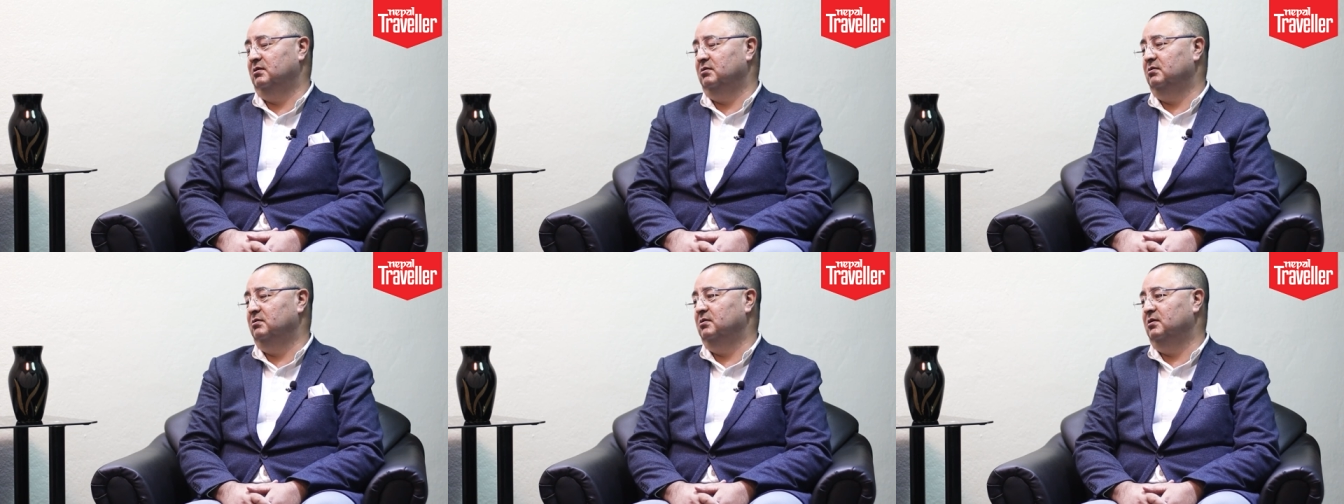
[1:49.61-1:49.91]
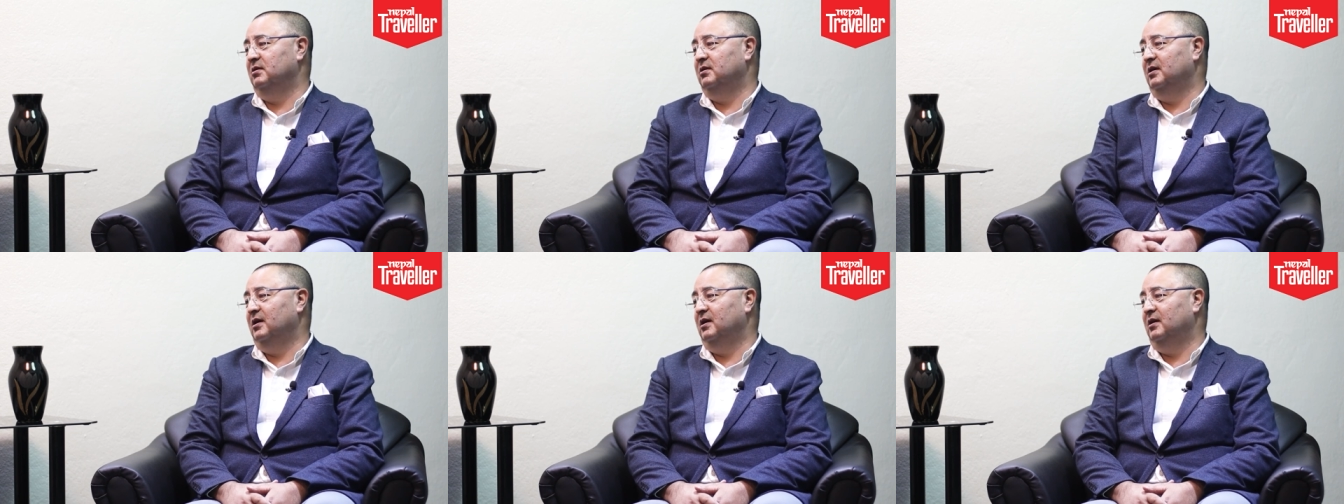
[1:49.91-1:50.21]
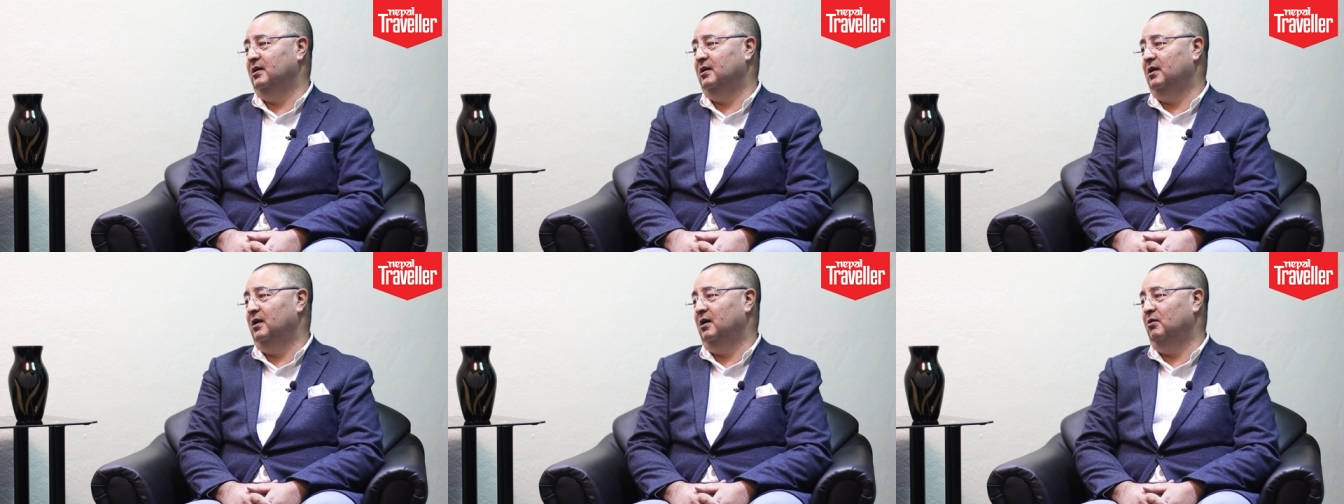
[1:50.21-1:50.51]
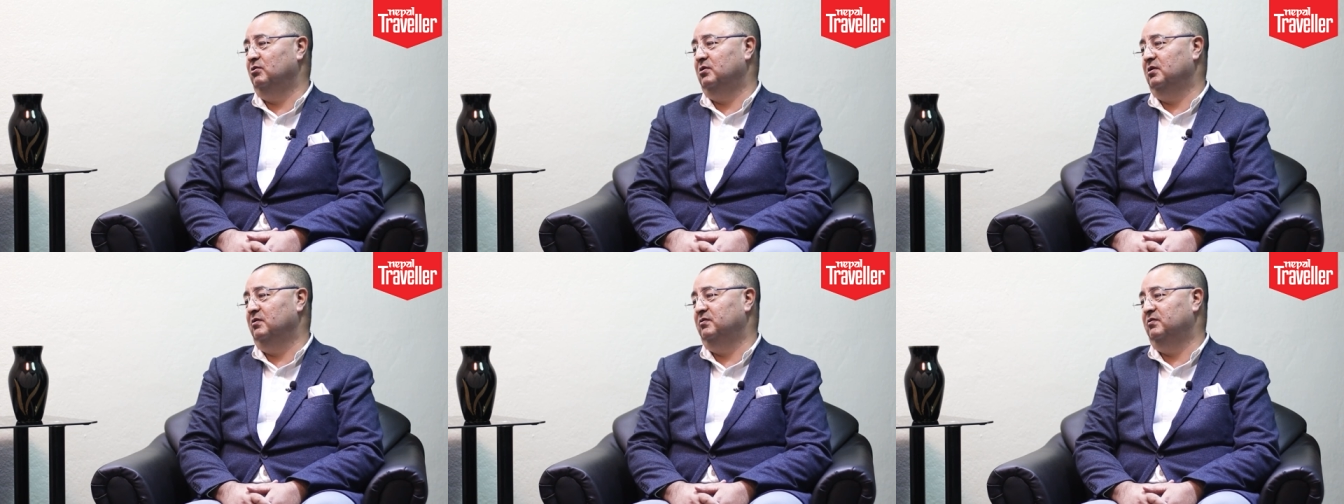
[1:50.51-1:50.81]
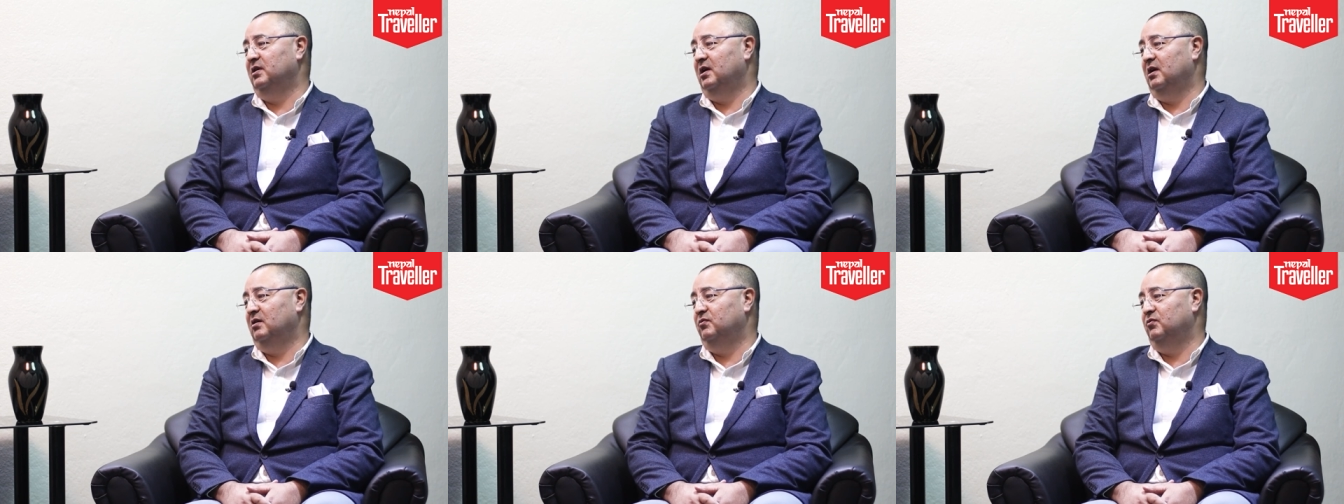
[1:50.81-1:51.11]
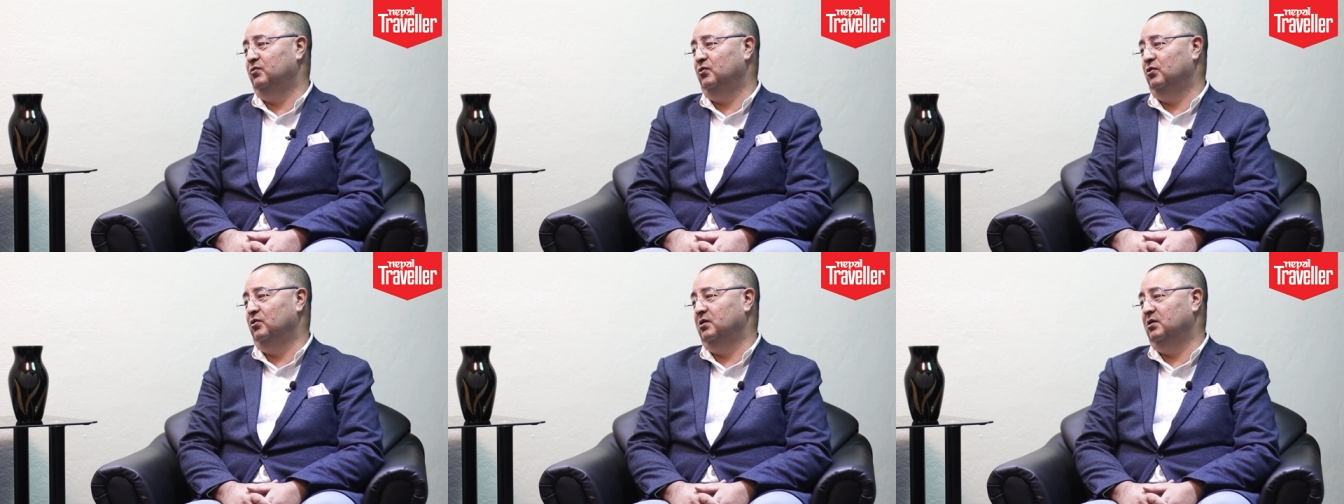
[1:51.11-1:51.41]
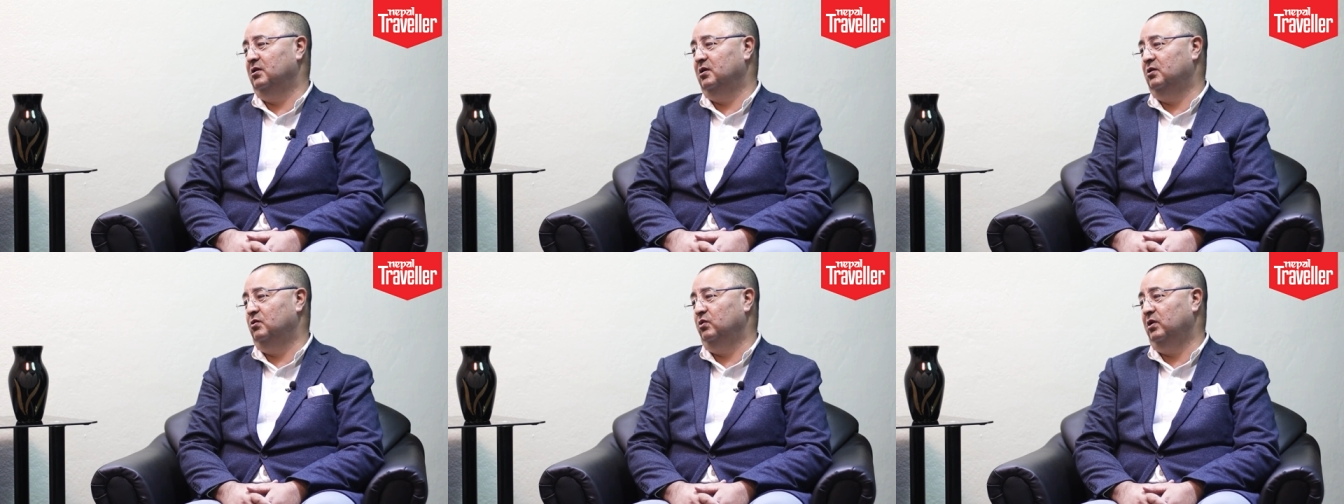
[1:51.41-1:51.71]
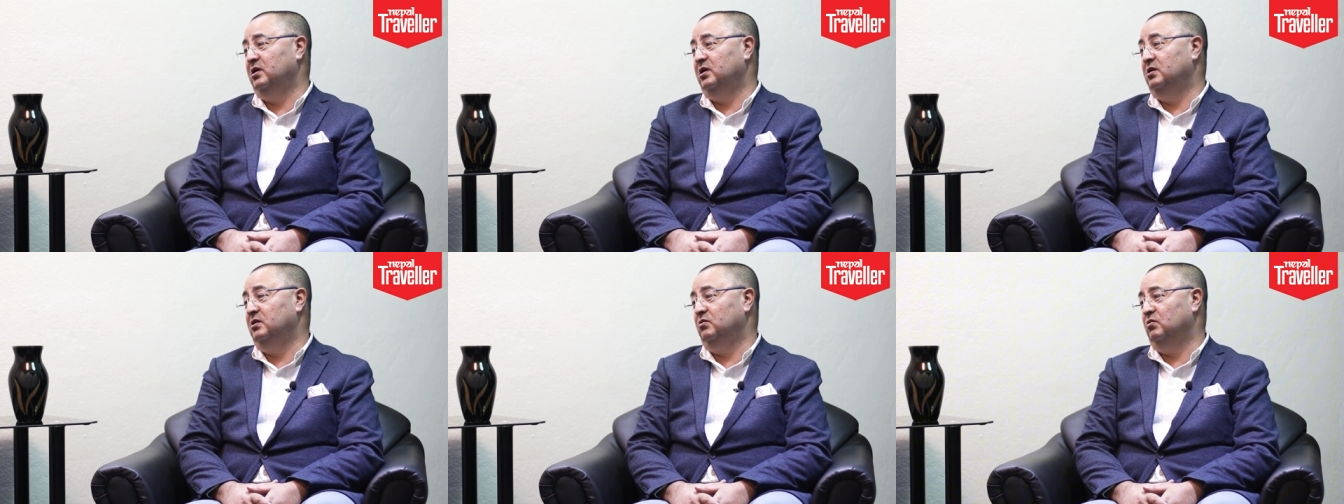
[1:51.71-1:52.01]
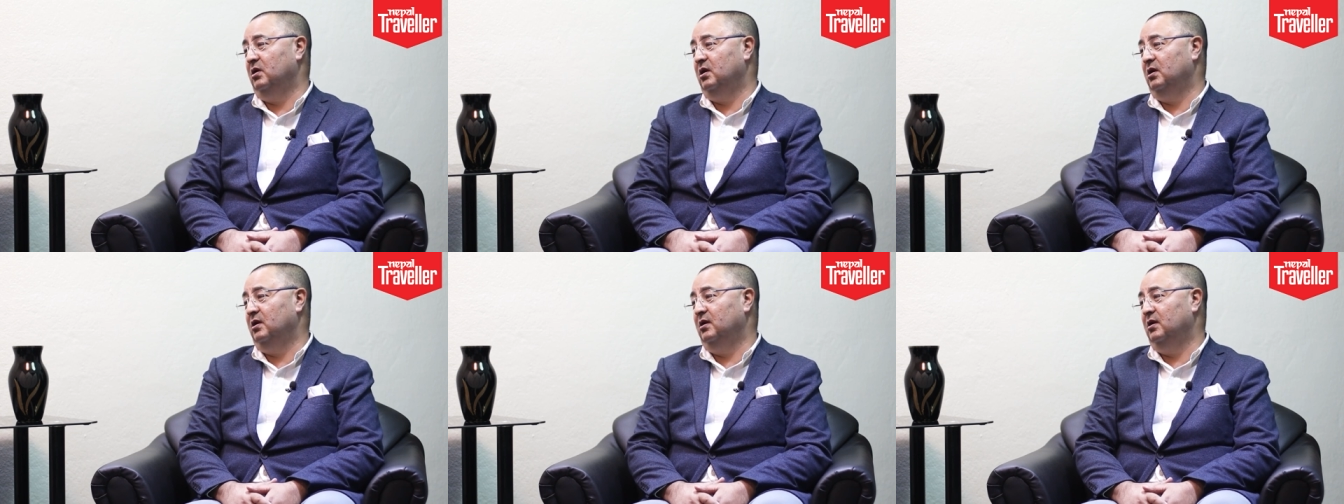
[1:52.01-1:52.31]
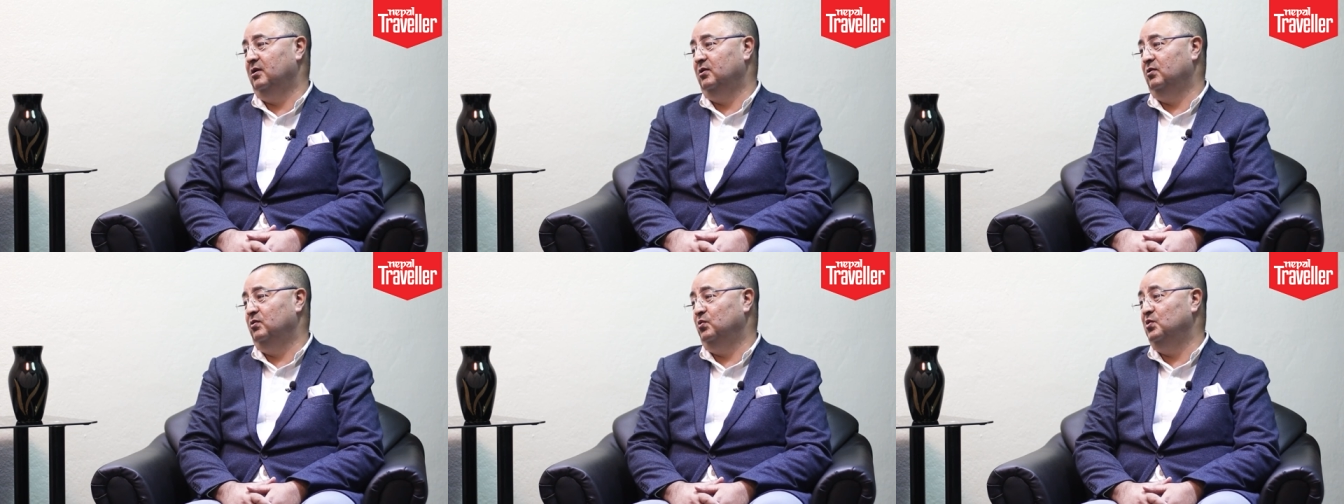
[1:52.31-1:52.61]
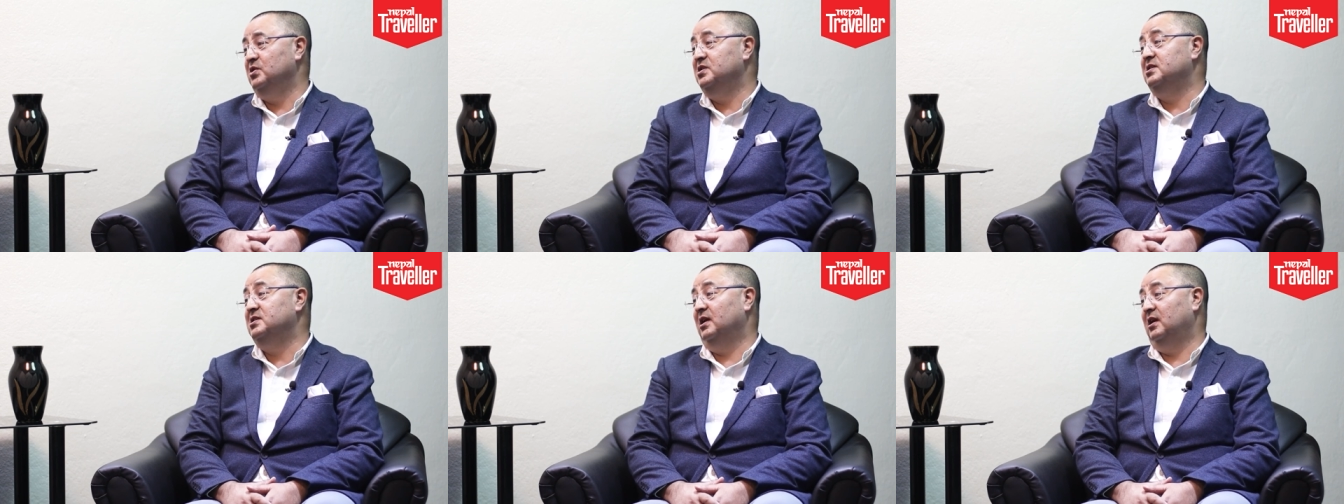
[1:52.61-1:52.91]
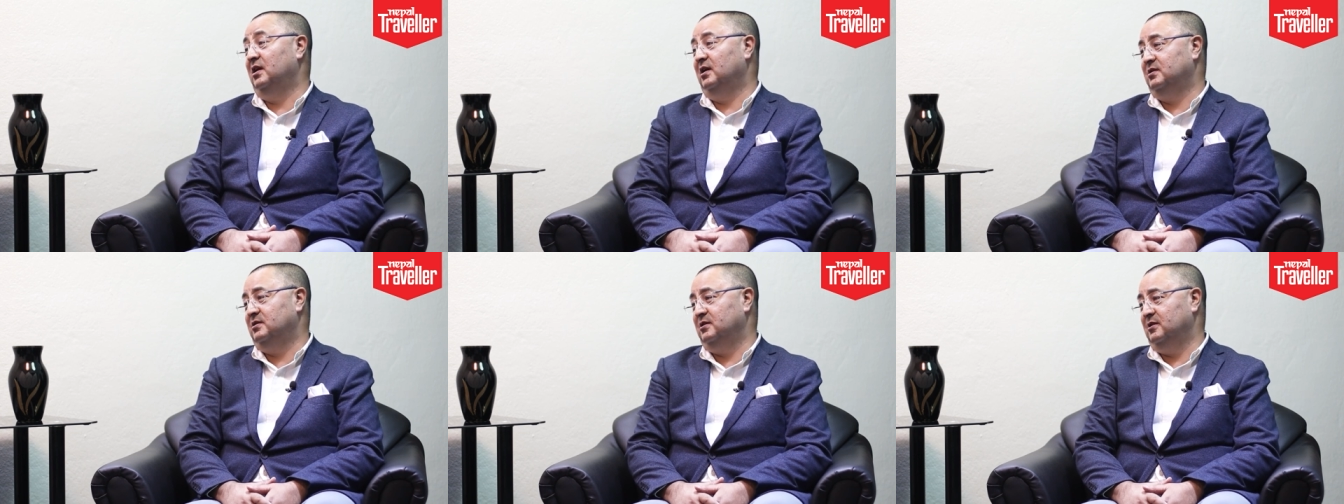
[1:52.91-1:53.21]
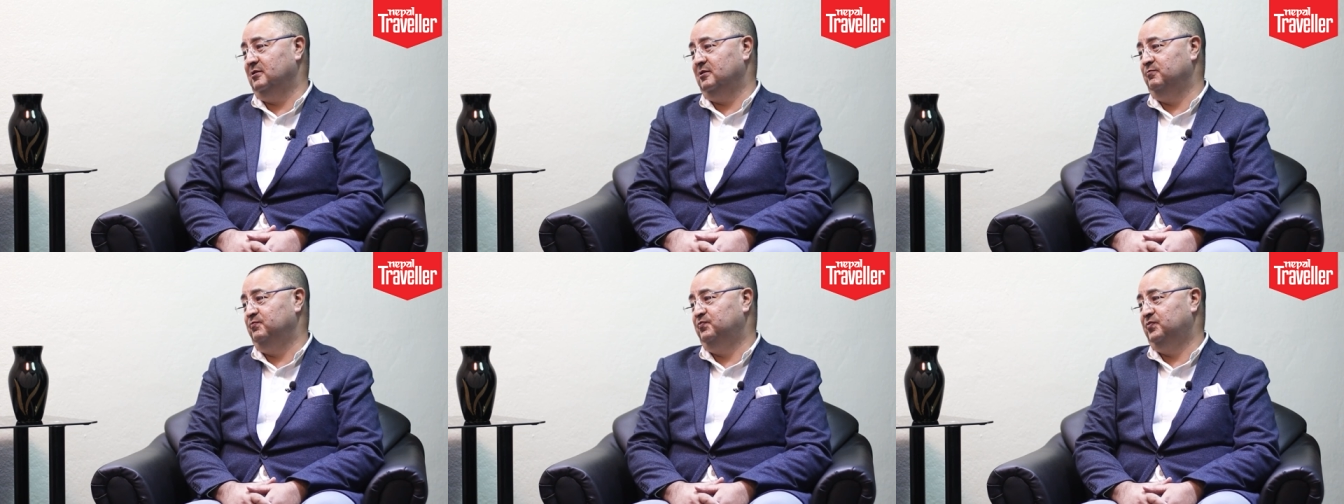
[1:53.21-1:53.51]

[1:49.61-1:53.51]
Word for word: you know that, and out of that 421 we selected.